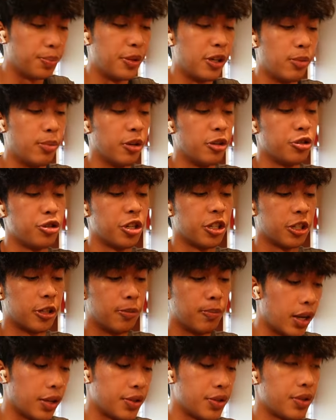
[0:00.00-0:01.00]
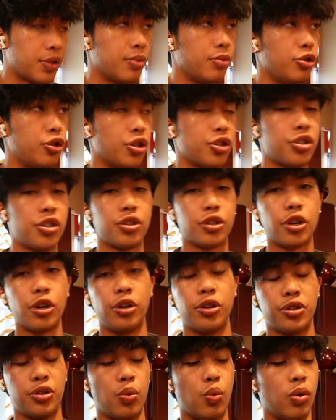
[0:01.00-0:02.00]
the peanut butter chicken, it's just as good
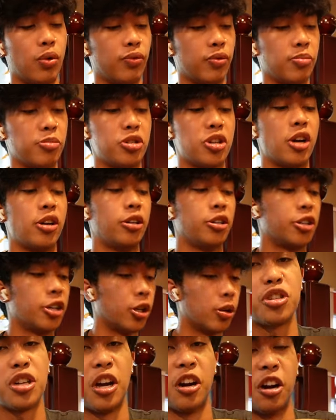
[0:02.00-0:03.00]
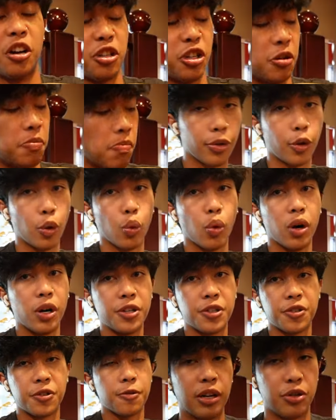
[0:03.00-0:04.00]
as the one from China King. 10 out of 10. The
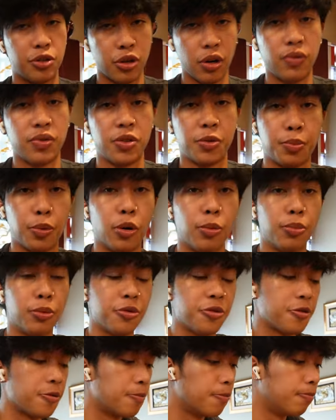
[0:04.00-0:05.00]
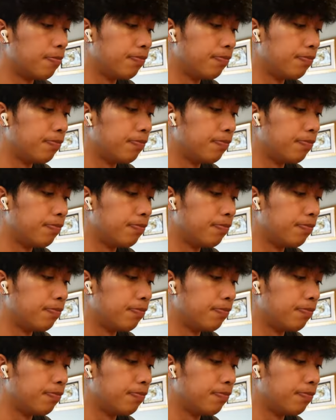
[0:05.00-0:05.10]
rice, it serves its purpose.